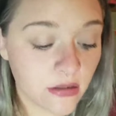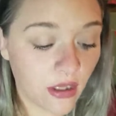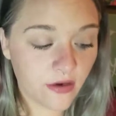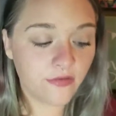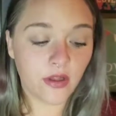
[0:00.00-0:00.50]
a
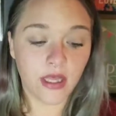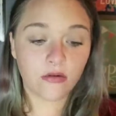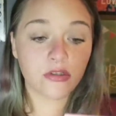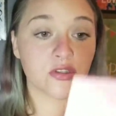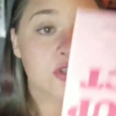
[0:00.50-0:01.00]
lot of
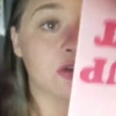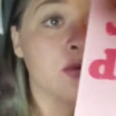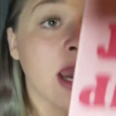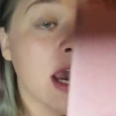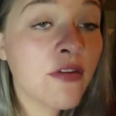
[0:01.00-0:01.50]
fallout, so you
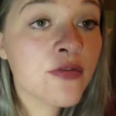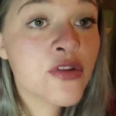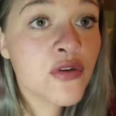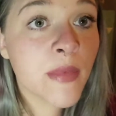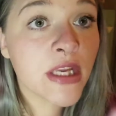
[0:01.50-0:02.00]
have
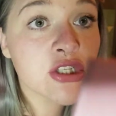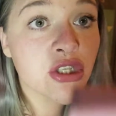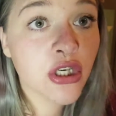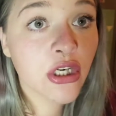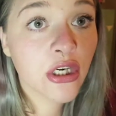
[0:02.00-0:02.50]
to make
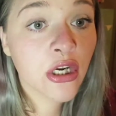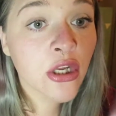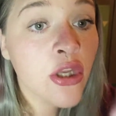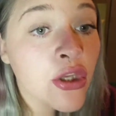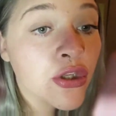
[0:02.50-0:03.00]
sure
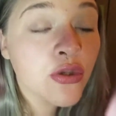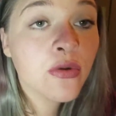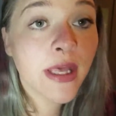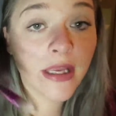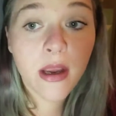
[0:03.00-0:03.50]
you
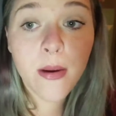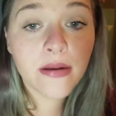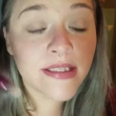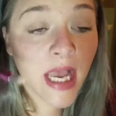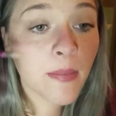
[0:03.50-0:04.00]
like
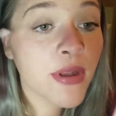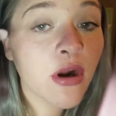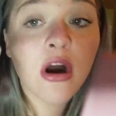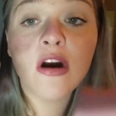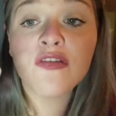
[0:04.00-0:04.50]
tap it
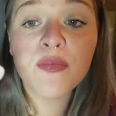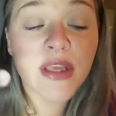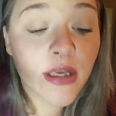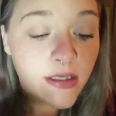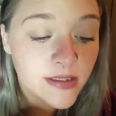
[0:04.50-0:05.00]
off
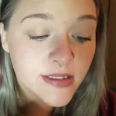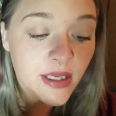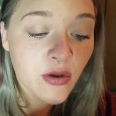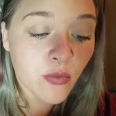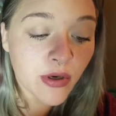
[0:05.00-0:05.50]
because
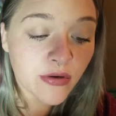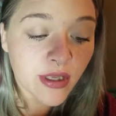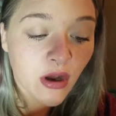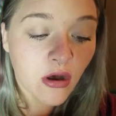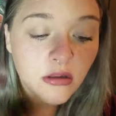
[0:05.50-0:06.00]
it will
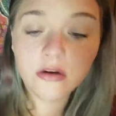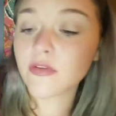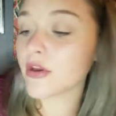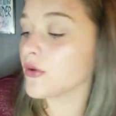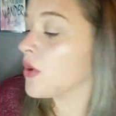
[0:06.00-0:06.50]
get all
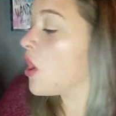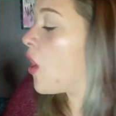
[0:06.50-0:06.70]
over you.